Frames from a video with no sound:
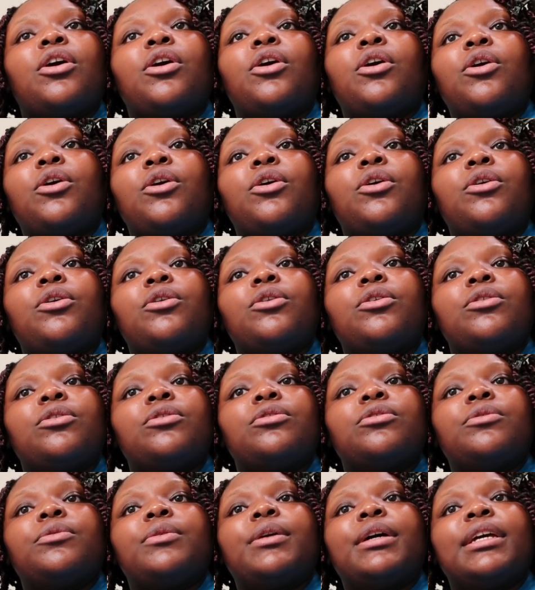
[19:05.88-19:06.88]
all
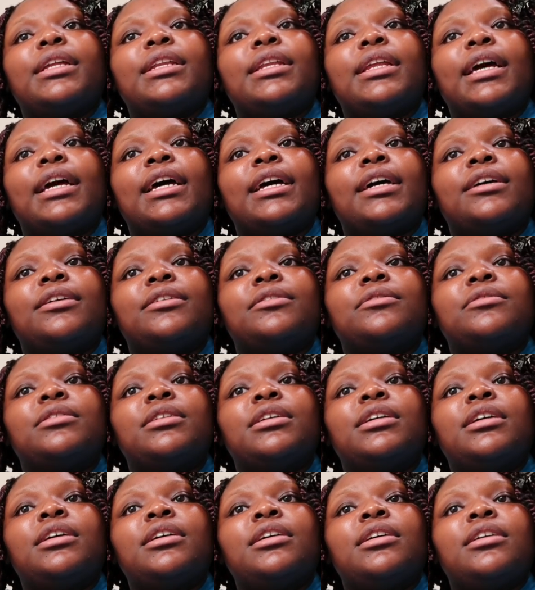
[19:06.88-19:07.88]
the way down
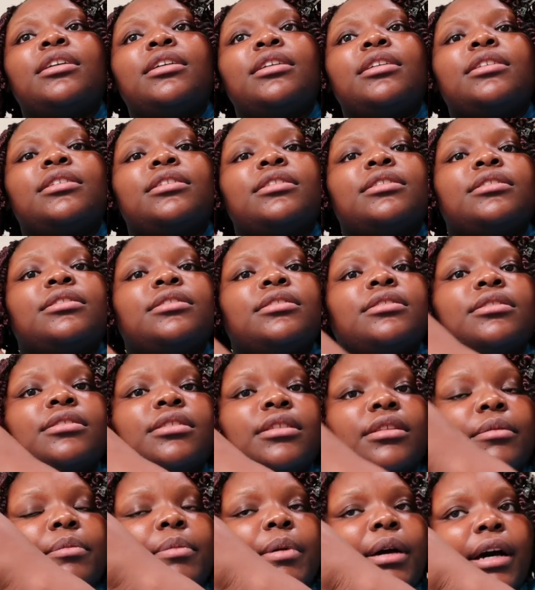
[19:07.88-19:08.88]

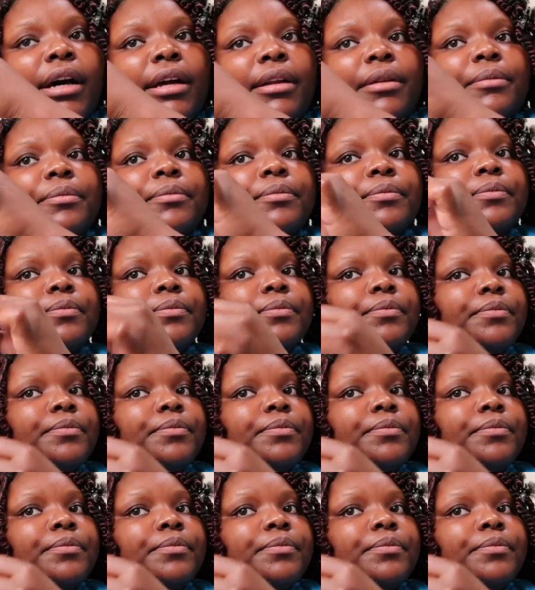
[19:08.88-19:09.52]
to the bottom.